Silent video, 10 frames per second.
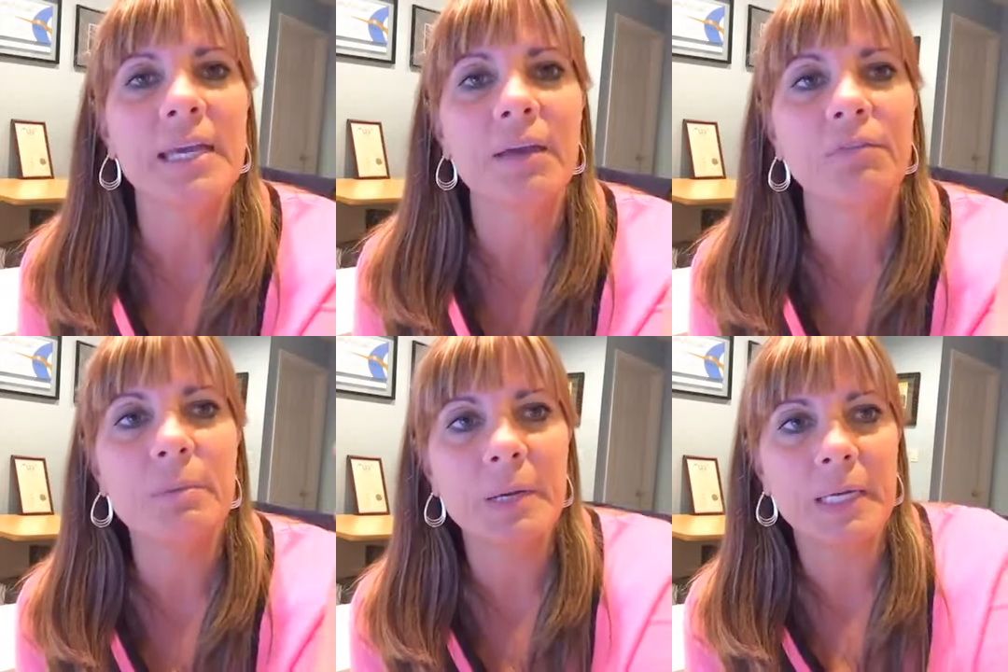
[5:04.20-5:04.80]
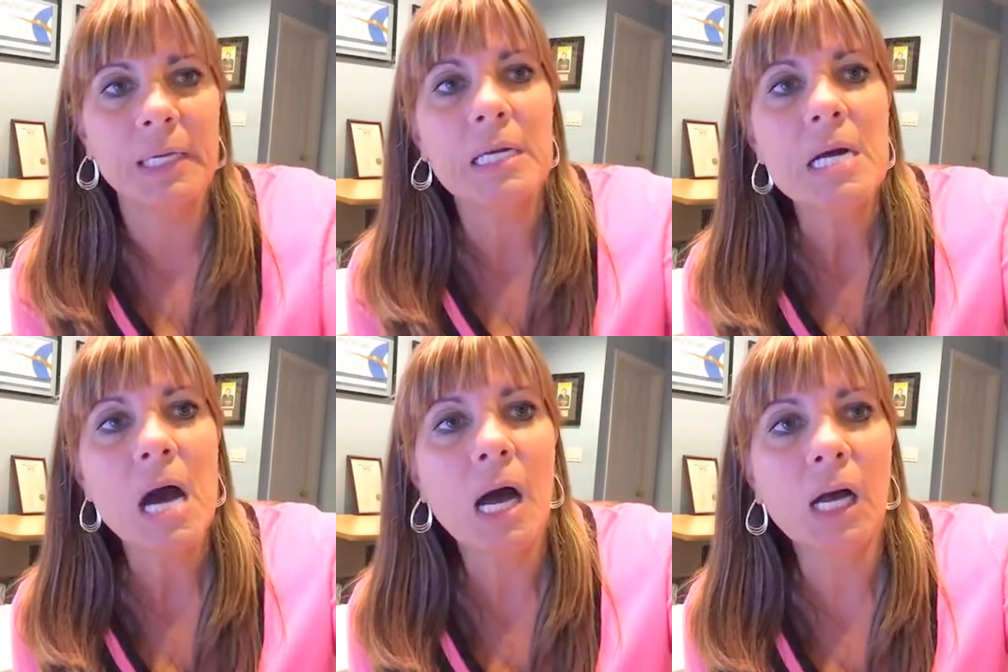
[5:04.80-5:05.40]
to everybody
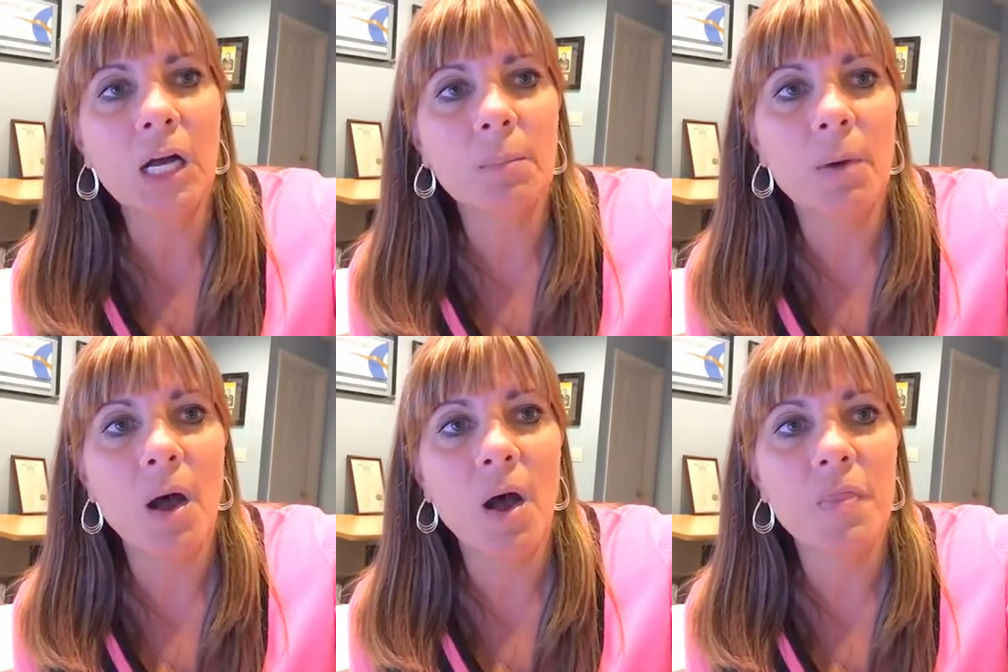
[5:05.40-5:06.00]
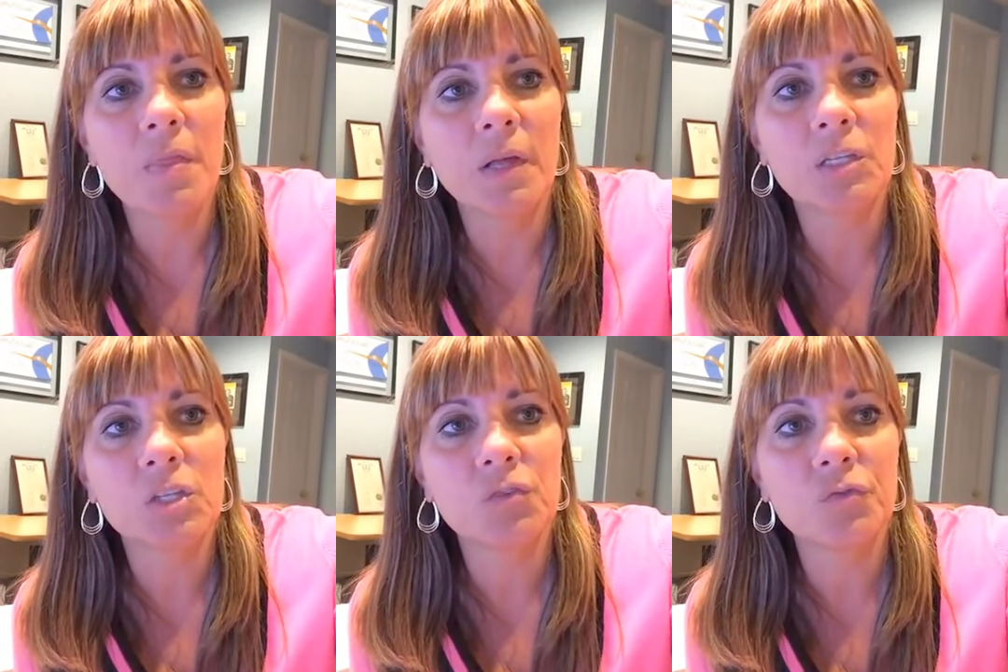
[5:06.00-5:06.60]
um, on the
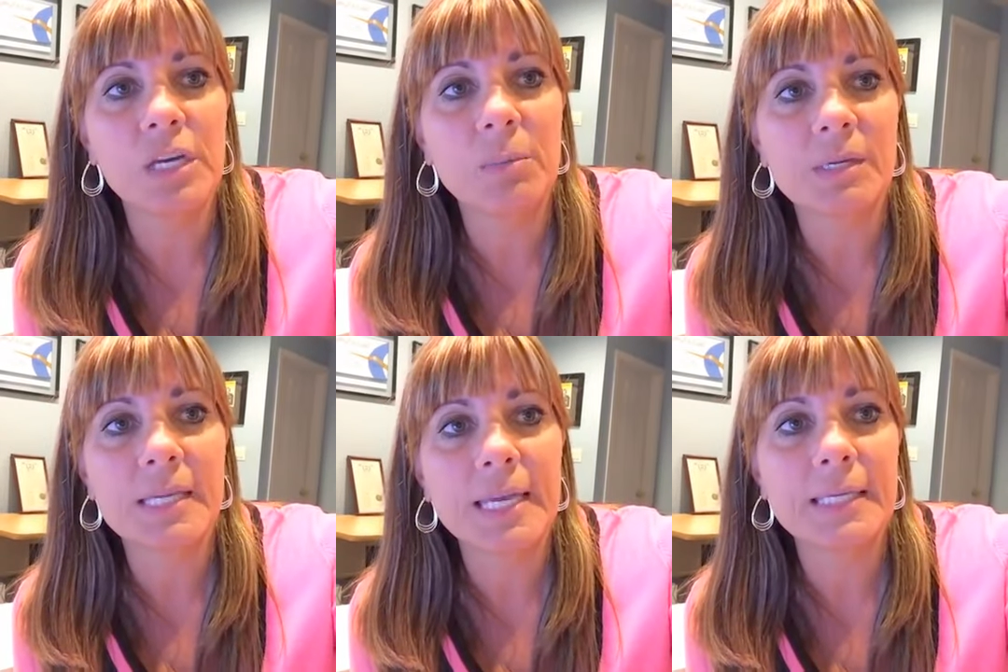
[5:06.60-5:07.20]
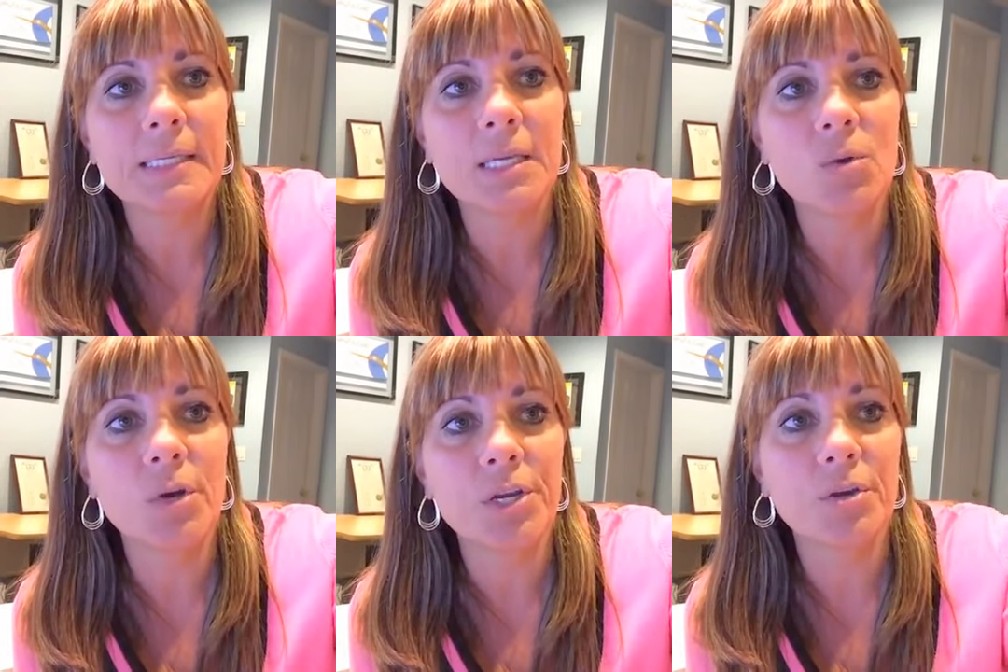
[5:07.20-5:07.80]
stream because I can see
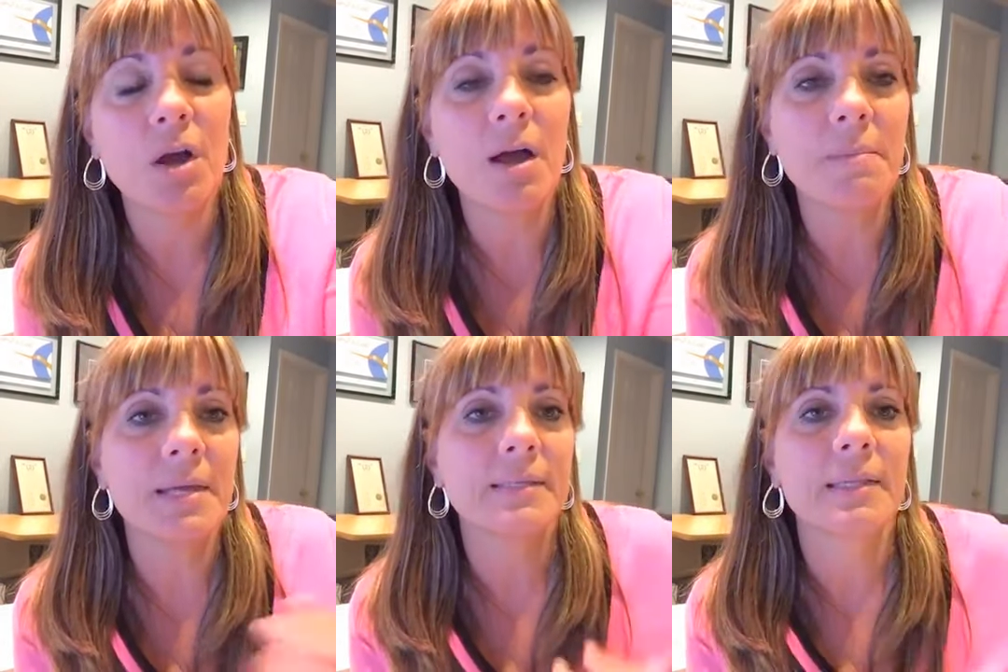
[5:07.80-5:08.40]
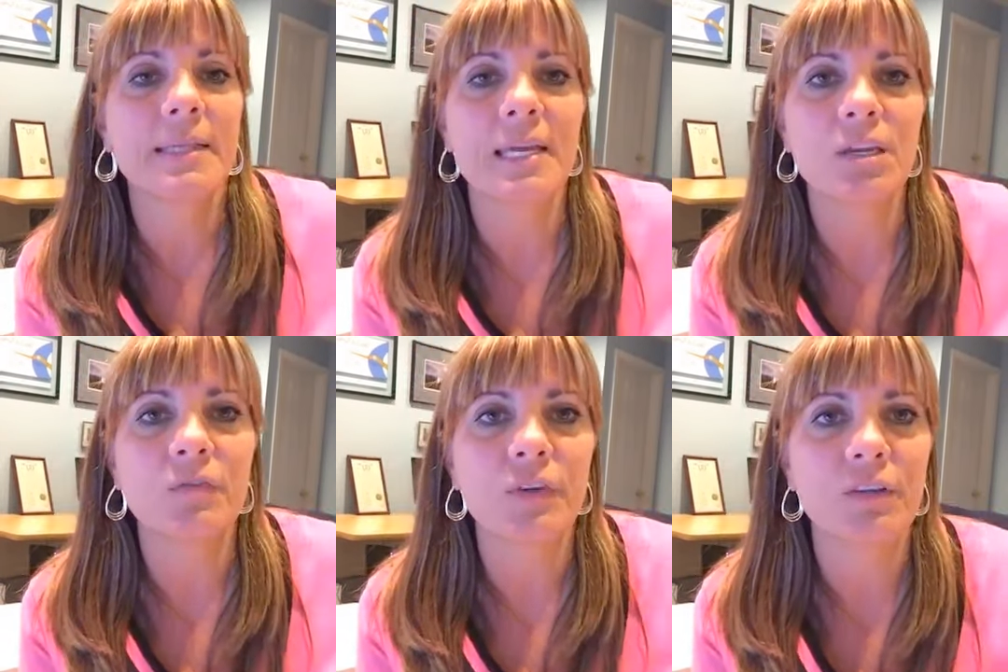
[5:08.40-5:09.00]
all your comments, and thank
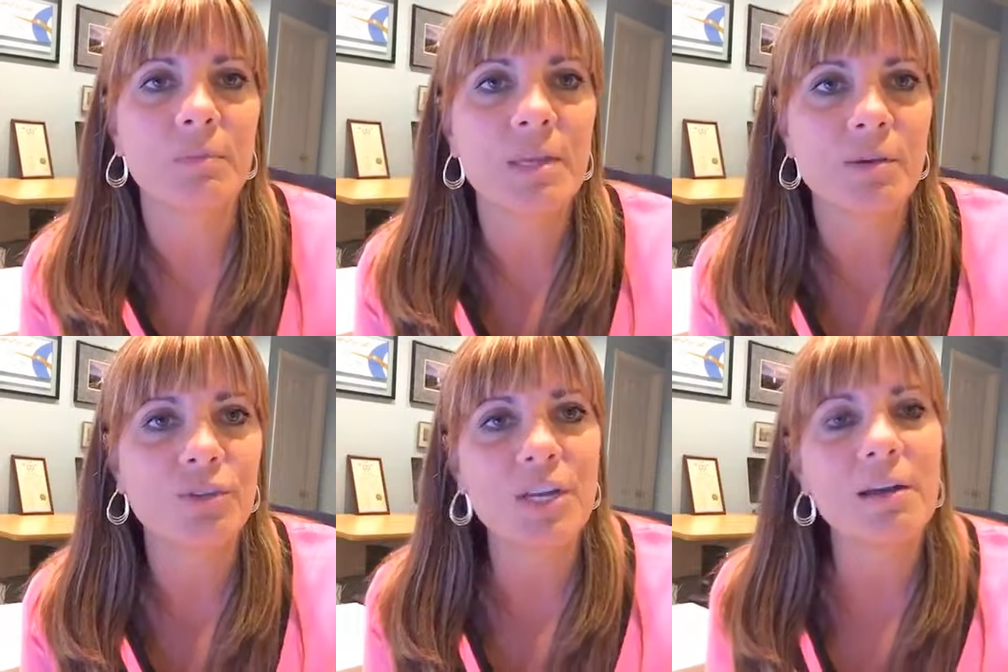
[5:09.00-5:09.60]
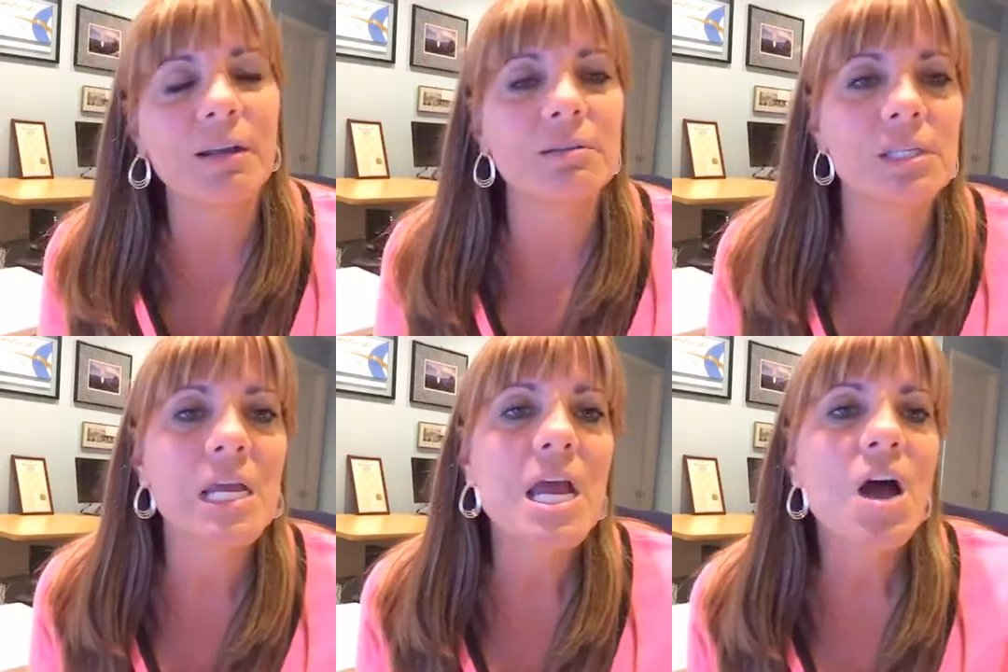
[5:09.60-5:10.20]
you for giving me those shout outs.